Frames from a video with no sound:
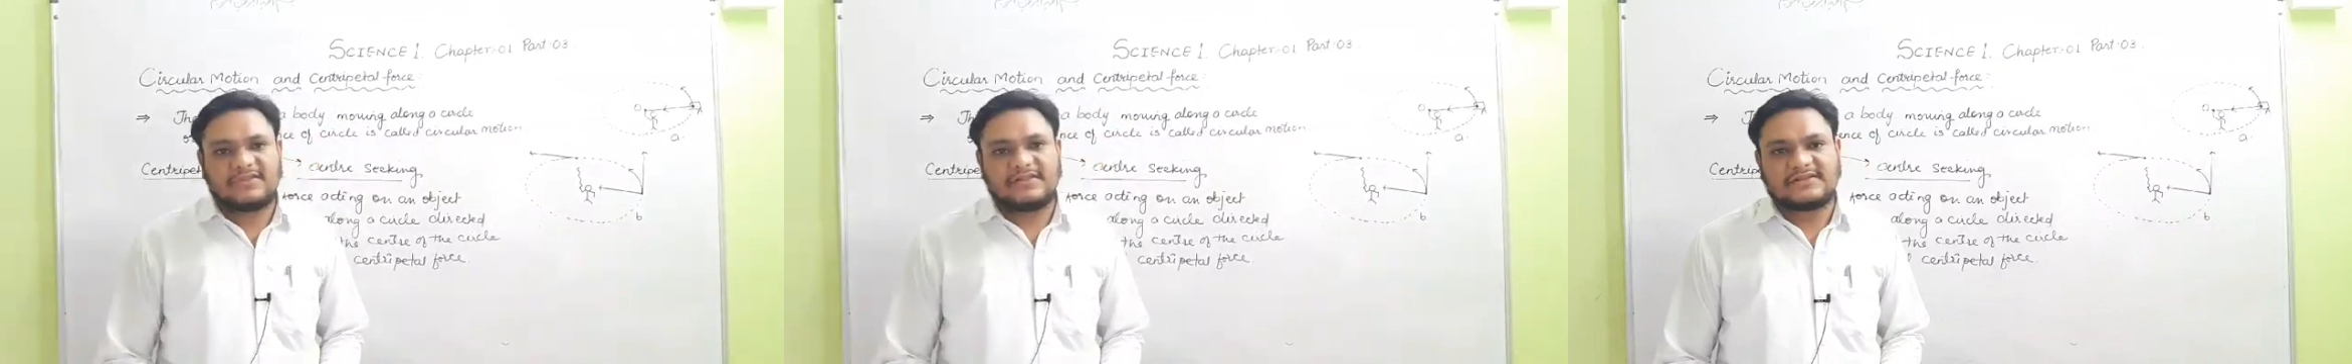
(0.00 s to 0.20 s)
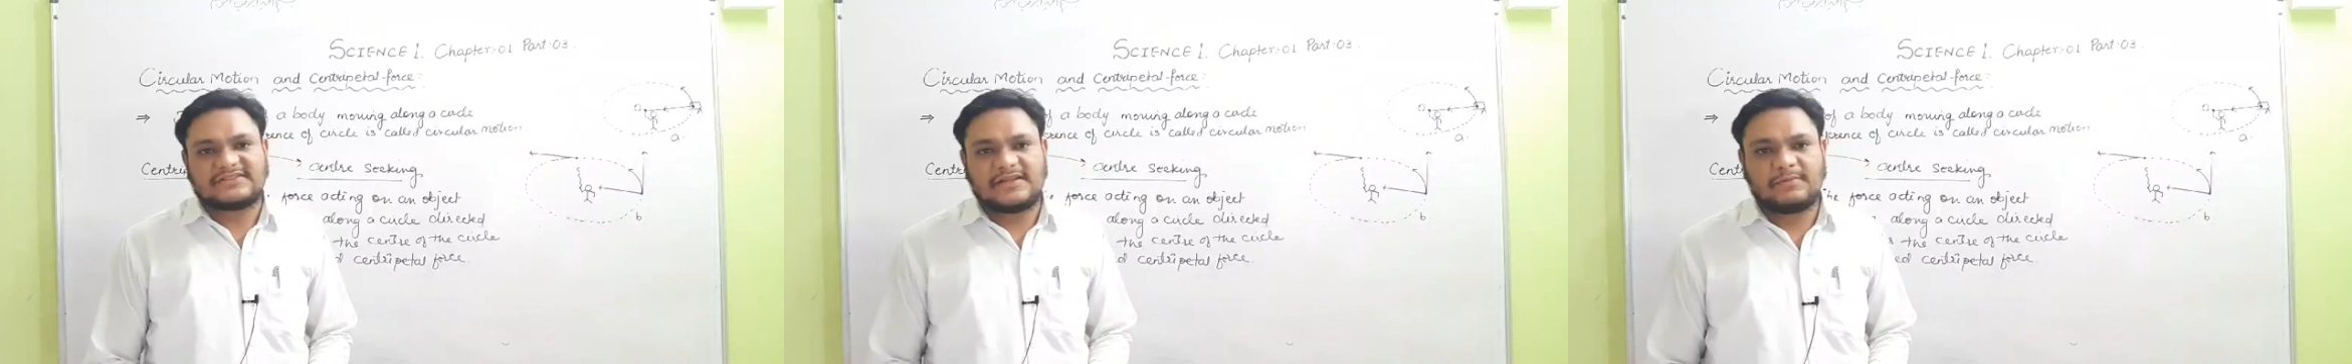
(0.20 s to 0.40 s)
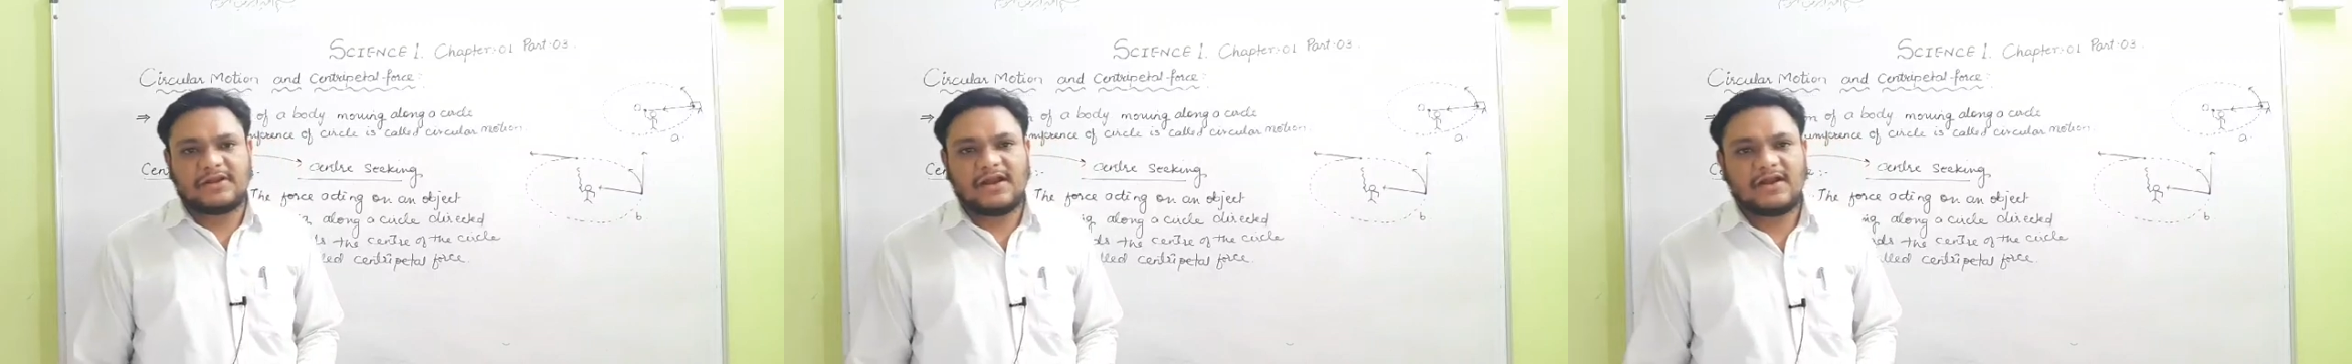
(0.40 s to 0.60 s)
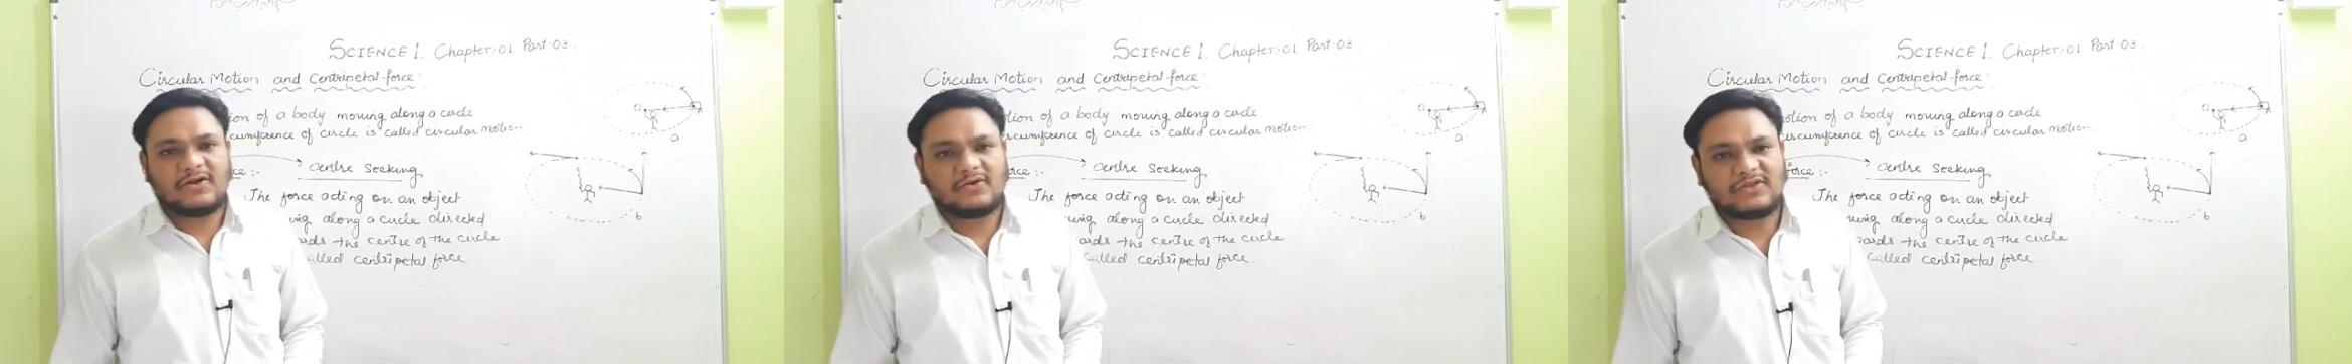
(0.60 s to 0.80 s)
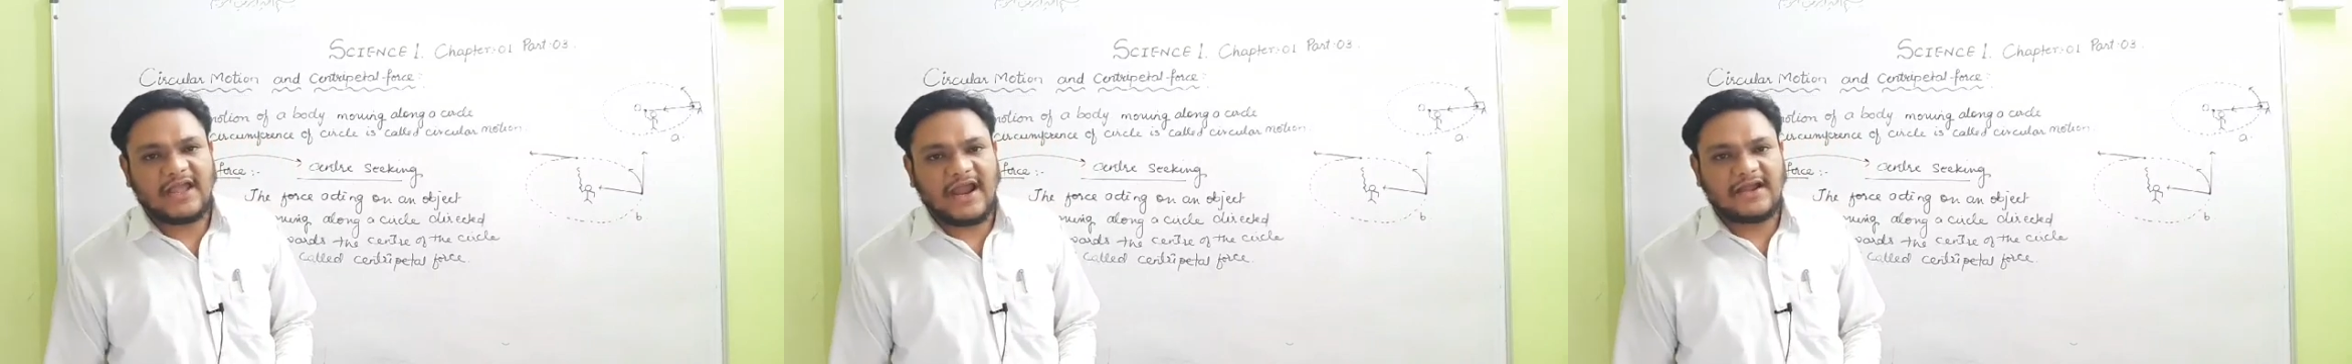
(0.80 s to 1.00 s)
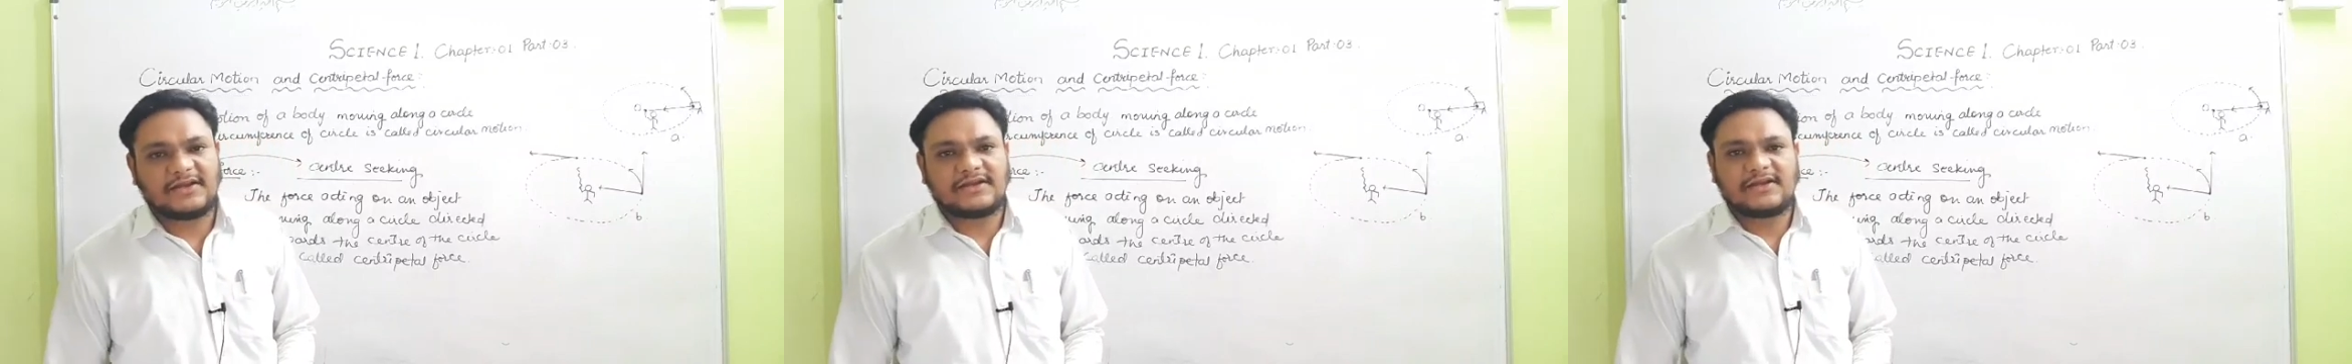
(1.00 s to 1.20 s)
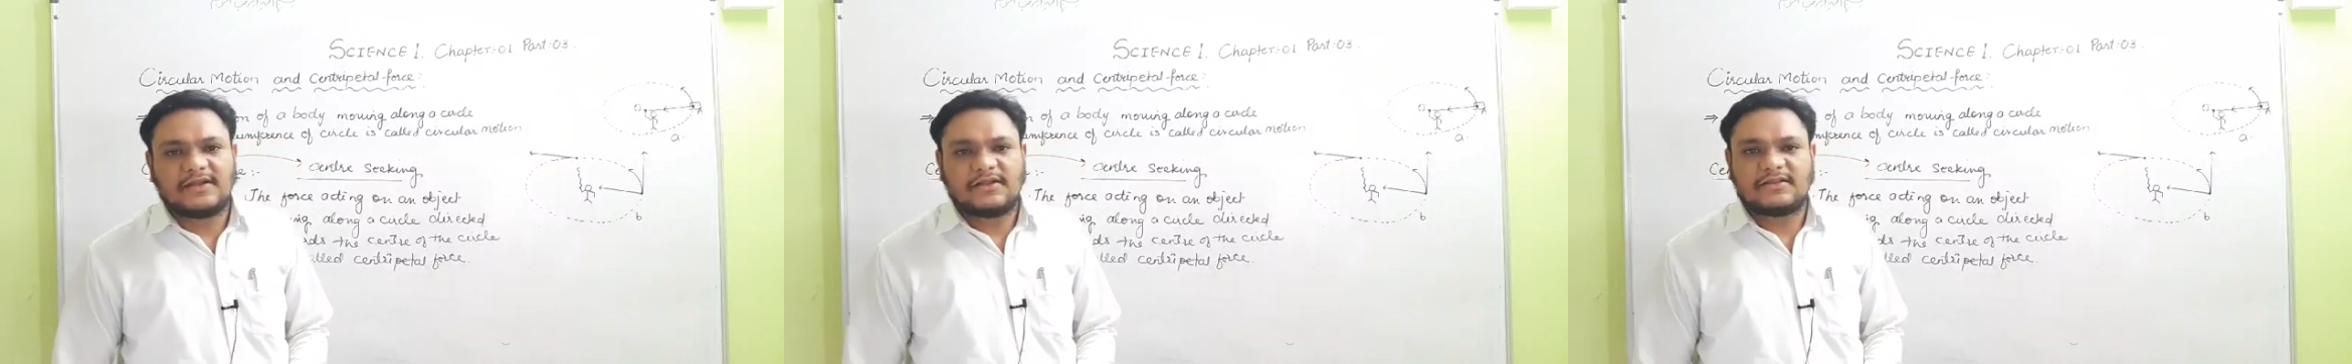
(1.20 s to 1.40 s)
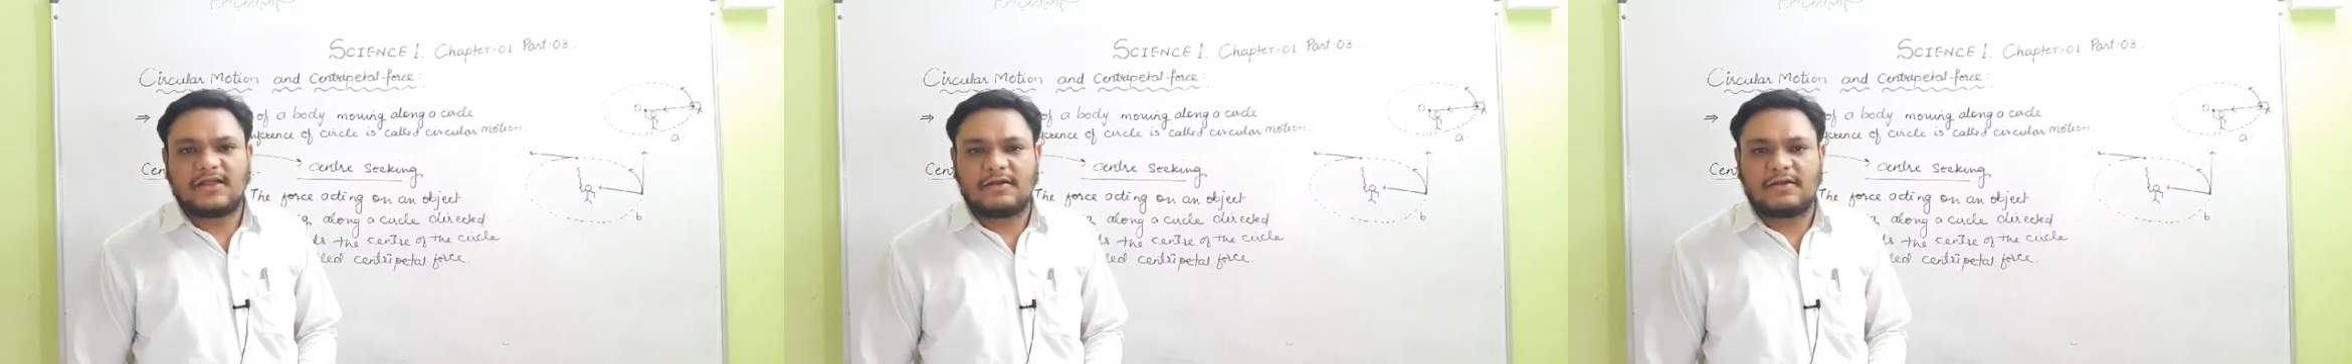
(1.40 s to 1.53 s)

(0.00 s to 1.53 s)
Similar to that,